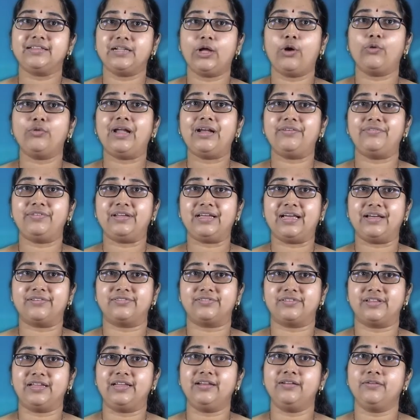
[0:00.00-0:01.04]
Now that we have
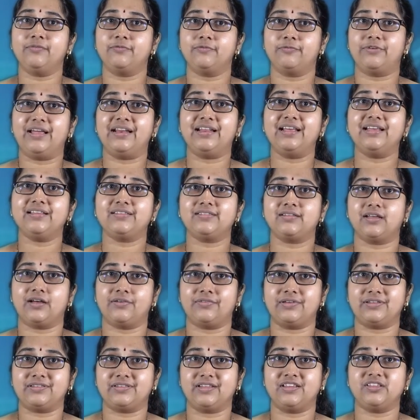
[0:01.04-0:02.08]
seen various
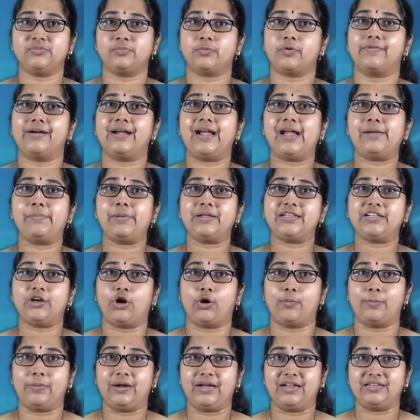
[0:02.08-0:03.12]
services provided by the
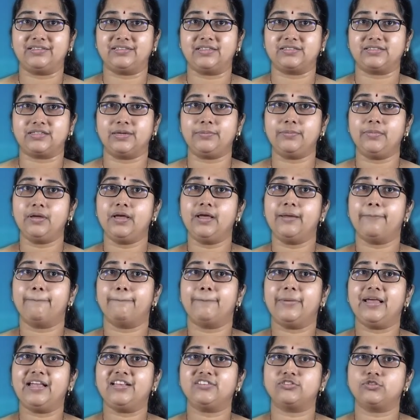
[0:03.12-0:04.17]
operating system
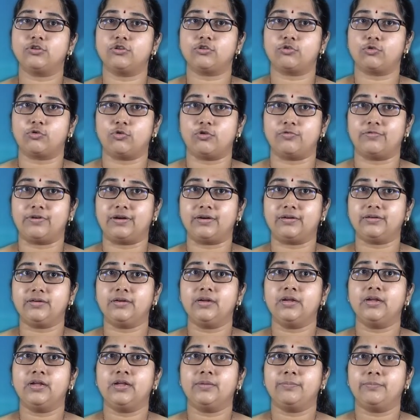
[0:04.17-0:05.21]
based on role 1,
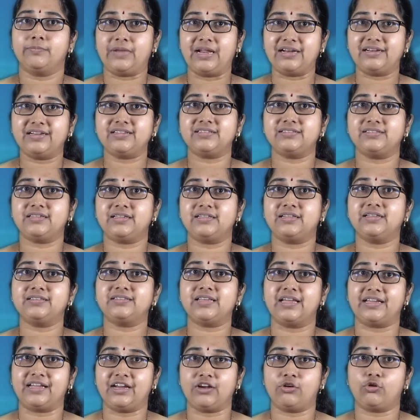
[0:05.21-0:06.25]
let us see the
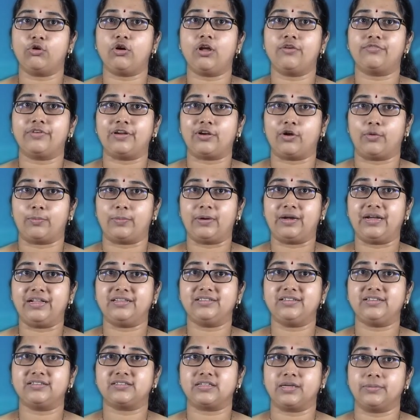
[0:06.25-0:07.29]
second role of an operating
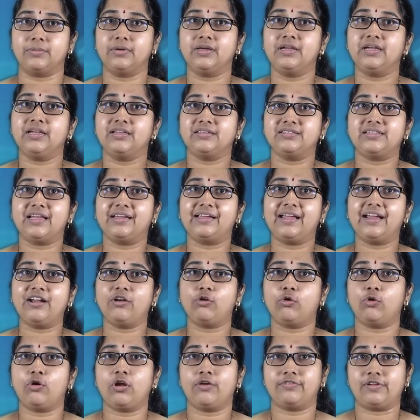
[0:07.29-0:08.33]
system.
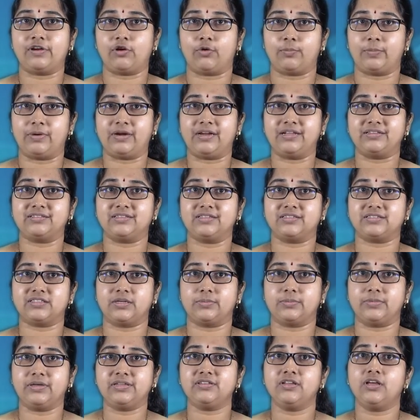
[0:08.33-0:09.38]
Second role of an operating
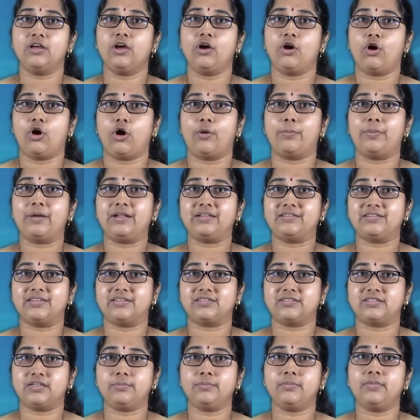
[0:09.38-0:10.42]
system is operating
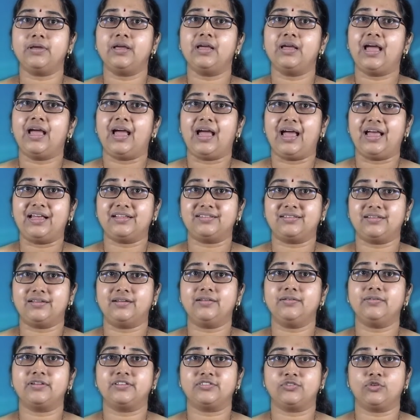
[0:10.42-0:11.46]
system as
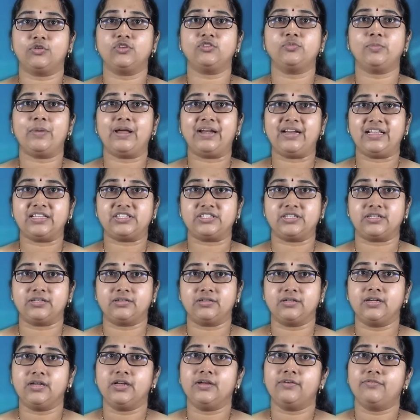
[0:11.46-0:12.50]
a resource manager.
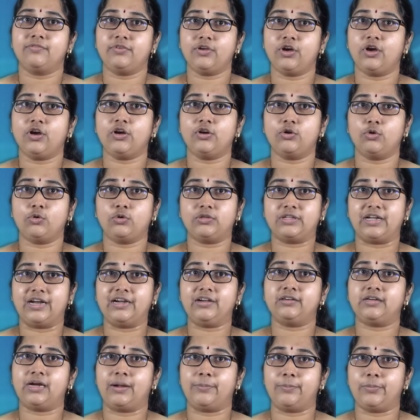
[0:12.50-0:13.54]
We all know
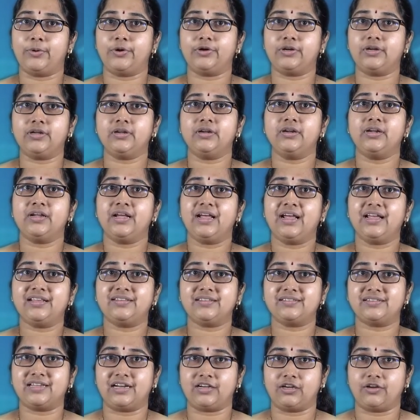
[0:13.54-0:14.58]
that computer
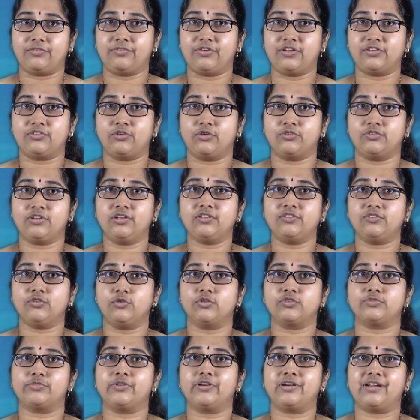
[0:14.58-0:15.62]
is a set of resources
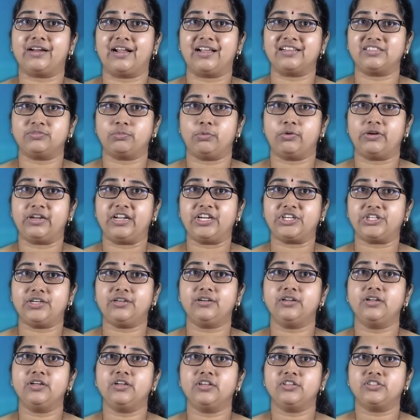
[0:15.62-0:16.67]
used for transportation,
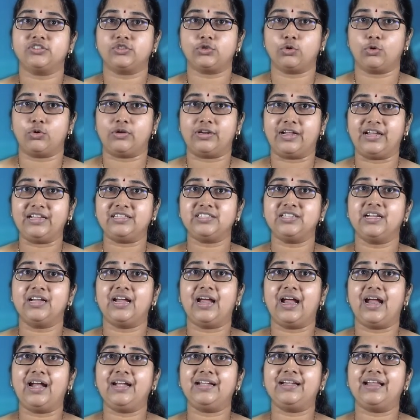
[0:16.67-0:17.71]
storage
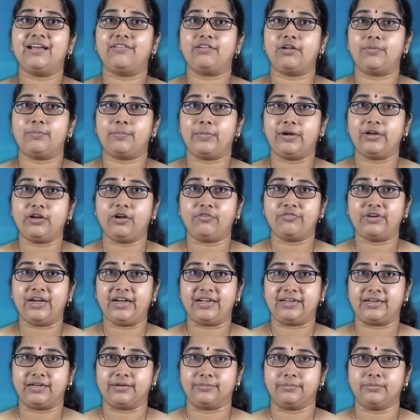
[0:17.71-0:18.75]
and development of
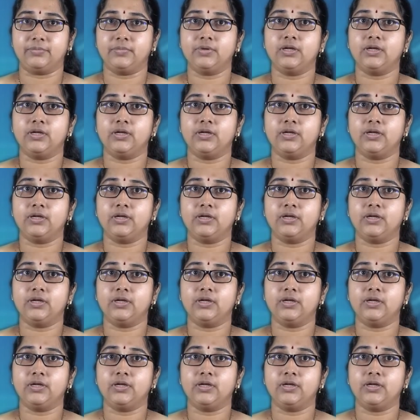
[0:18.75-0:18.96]
data